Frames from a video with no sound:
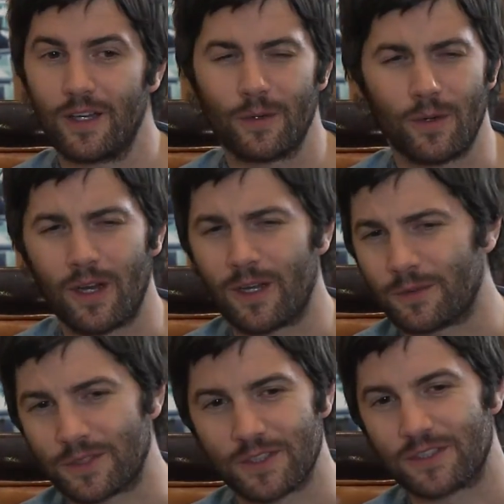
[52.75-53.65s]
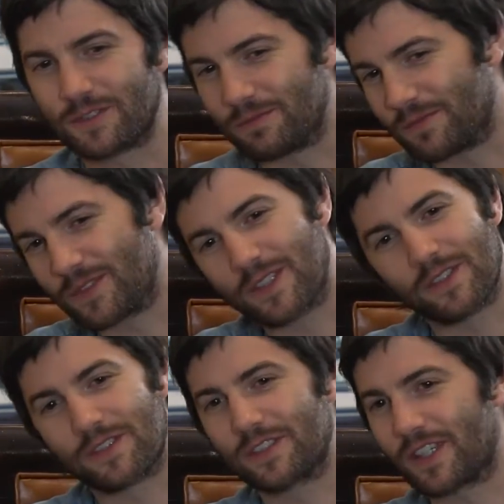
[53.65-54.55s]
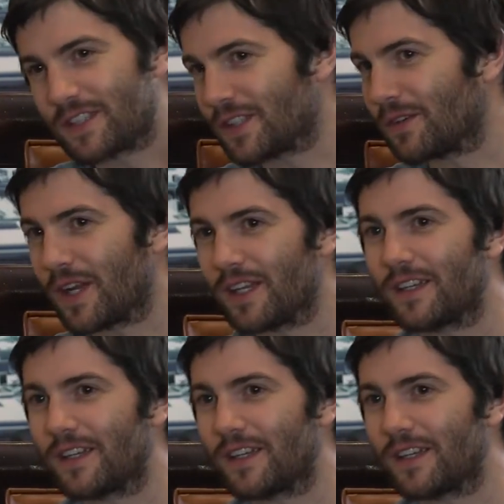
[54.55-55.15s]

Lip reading: Juan was just such a great